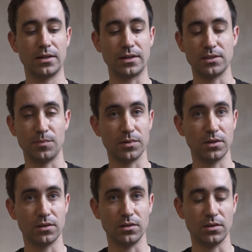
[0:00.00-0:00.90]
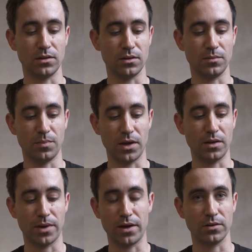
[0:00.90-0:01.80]
That's typically the
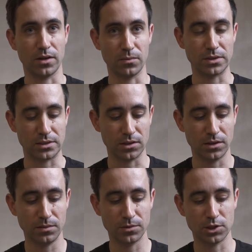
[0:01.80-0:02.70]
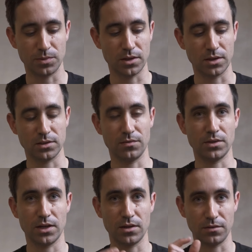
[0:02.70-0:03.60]
pain pattern that we see, just because if we
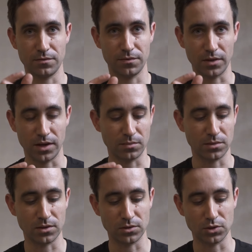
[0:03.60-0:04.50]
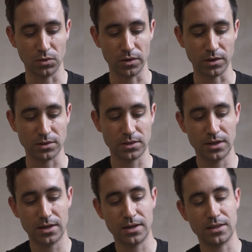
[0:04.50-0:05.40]
take an inflamed joint,
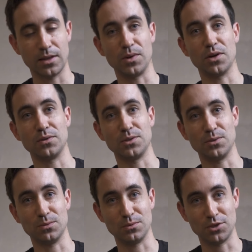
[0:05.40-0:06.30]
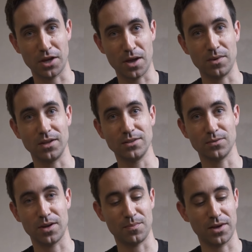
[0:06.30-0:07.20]
then we go to jam
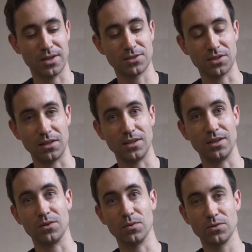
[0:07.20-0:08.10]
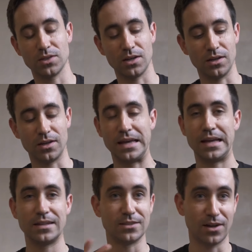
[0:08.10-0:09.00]
it, right, by extending and rotating,
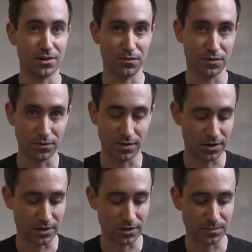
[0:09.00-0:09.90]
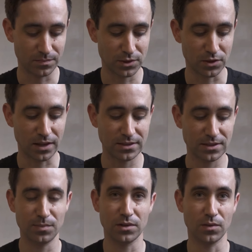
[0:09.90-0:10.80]
it's not gonna feel very good. So that's
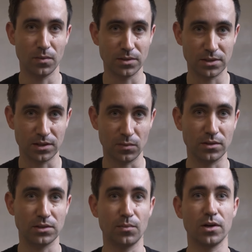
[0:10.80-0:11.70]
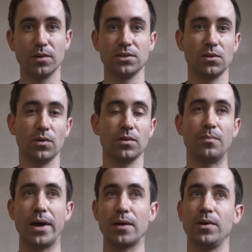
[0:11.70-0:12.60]
typically what we see when someone comes in
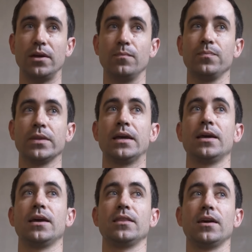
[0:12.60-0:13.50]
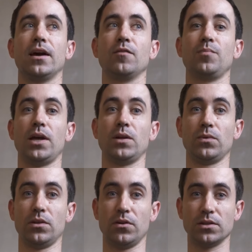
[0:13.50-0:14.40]
with back pain and they have pain
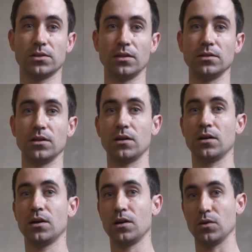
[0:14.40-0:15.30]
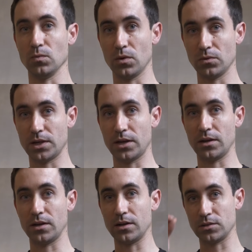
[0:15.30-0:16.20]
when they're extending,
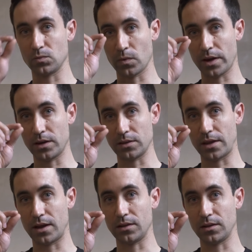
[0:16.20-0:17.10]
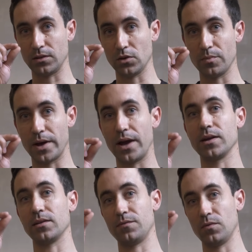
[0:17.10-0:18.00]
rotating, and it's right in that like low
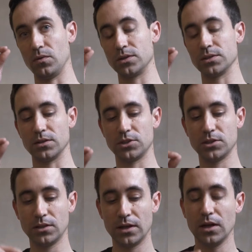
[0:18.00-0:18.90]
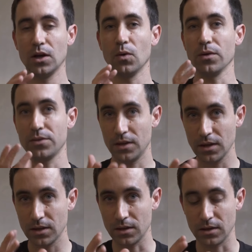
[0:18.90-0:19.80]
back at full extension. We're
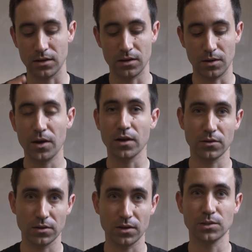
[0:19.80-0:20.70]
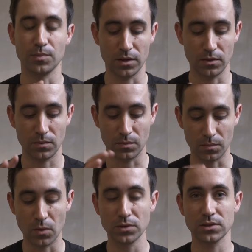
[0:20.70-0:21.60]
thinking, among other things, but
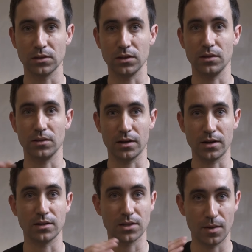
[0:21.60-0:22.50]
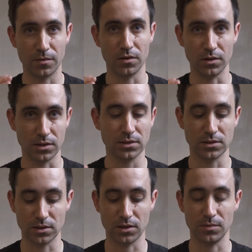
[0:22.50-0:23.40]
mostly like kind of the top of our list
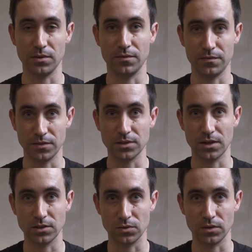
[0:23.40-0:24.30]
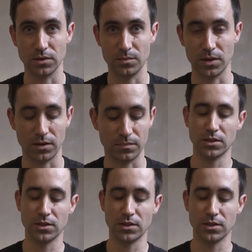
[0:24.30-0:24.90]
is going to be facet joint pain.